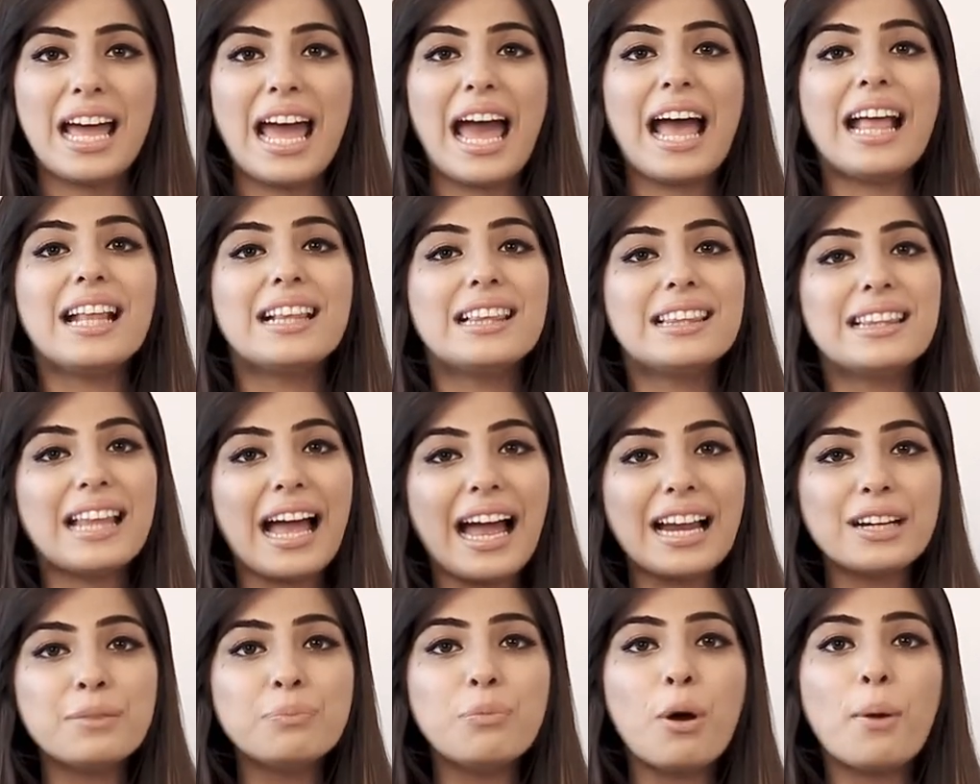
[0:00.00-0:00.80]
At
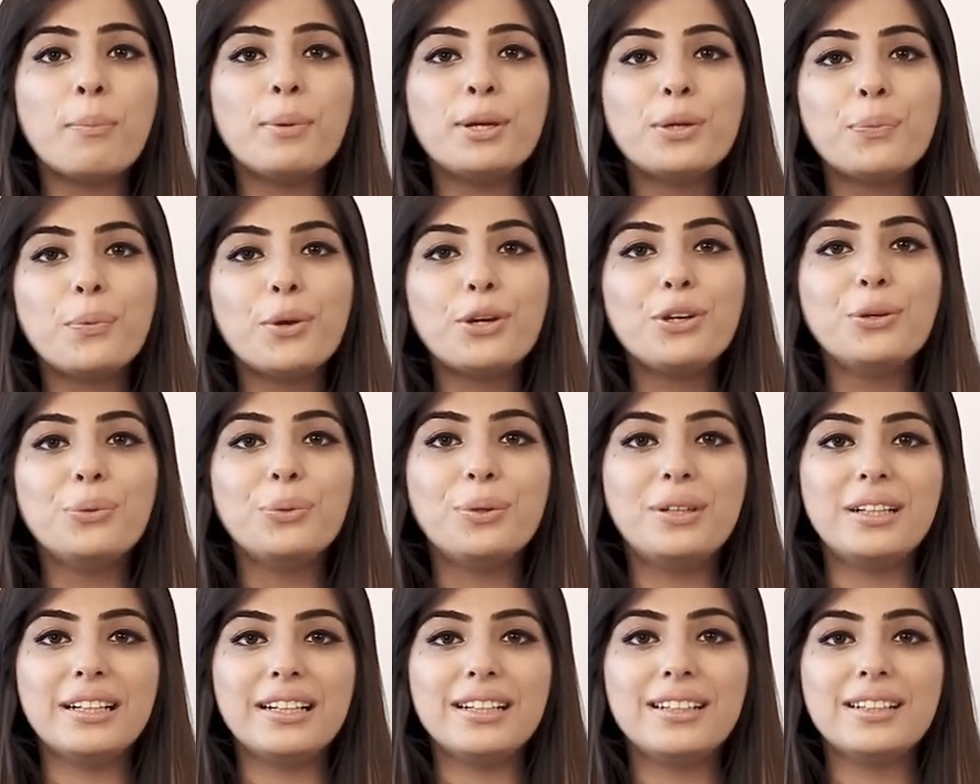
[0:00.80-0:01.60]
that moment, what you
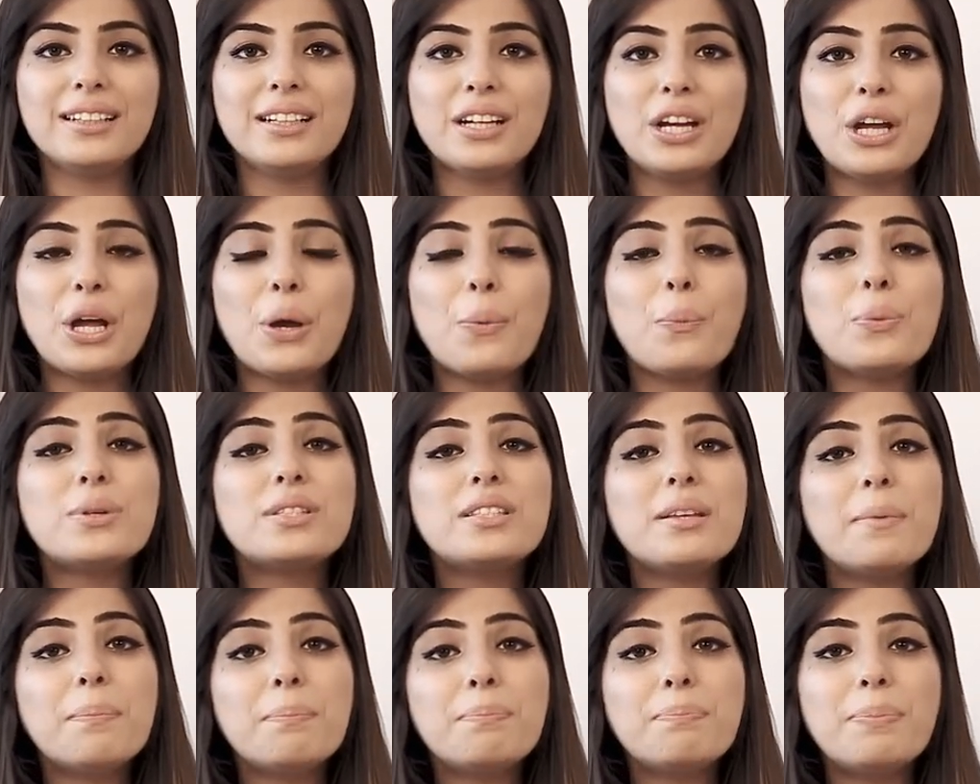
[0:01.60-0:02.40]
did was
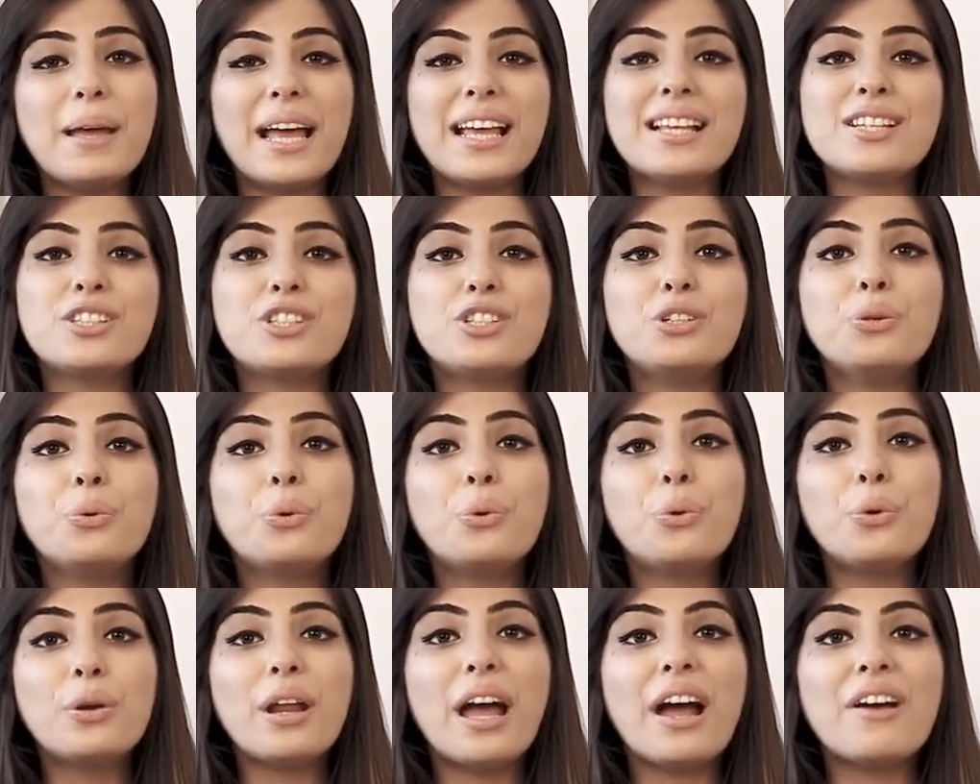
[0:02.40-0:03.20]
the best you
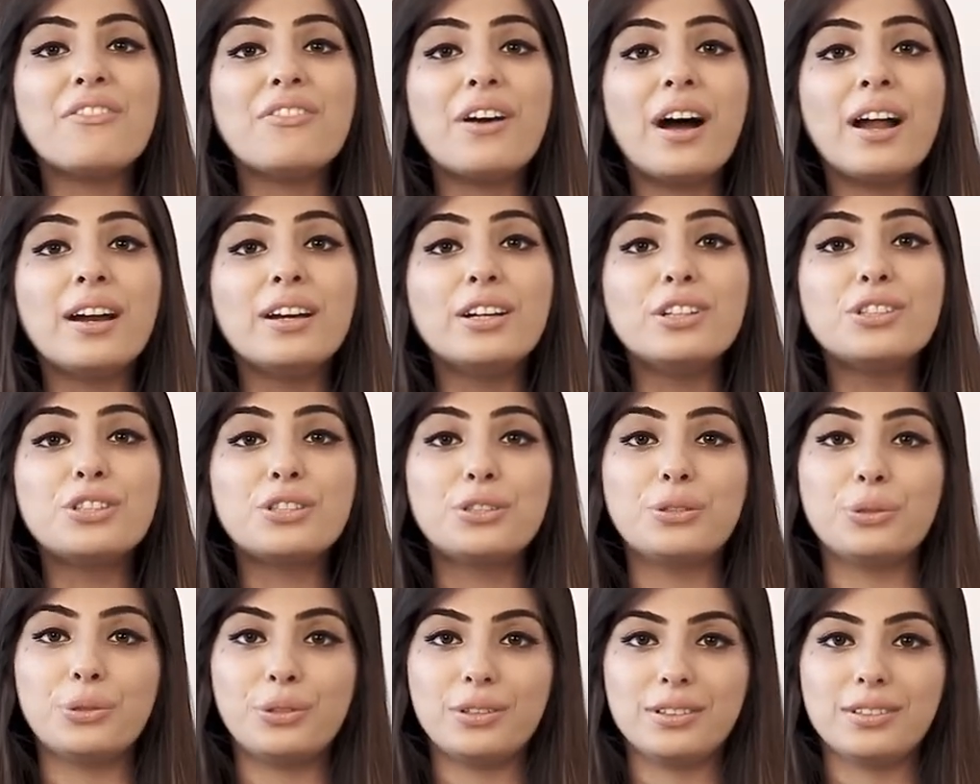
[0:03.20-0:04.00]
could have
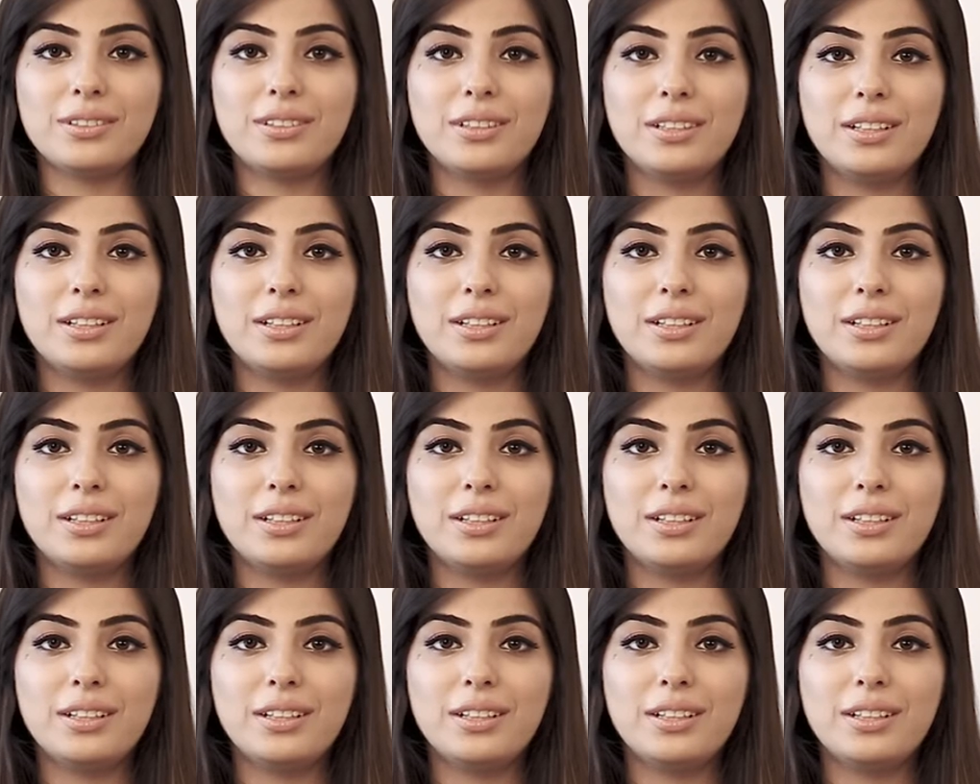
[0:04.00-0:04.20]
understood